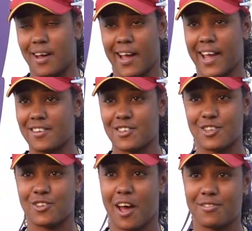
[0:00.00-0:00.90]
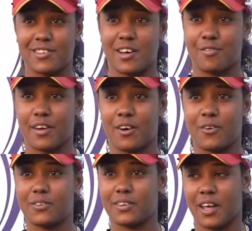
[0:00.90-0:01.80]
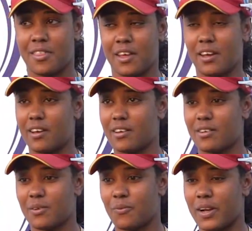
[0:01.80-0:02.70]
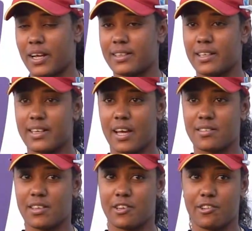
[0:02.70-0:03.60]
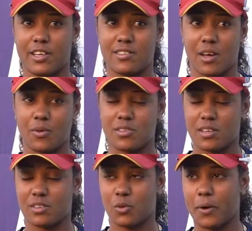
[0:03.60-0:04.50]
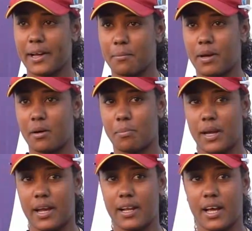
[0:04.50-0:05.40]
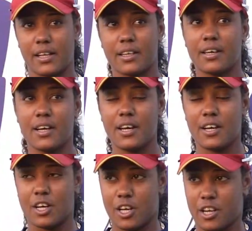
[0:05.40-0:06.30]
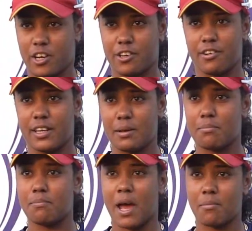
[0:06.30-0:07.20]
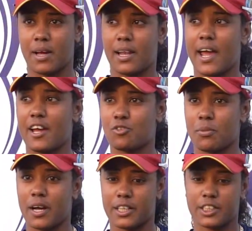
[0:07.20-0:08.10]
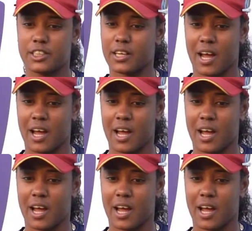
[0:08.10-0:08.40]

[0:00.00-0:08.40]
I guess I just have to tough it out. I think when I did get to the crease, I was in quite a bit of pain and couldn't really bend my legs much.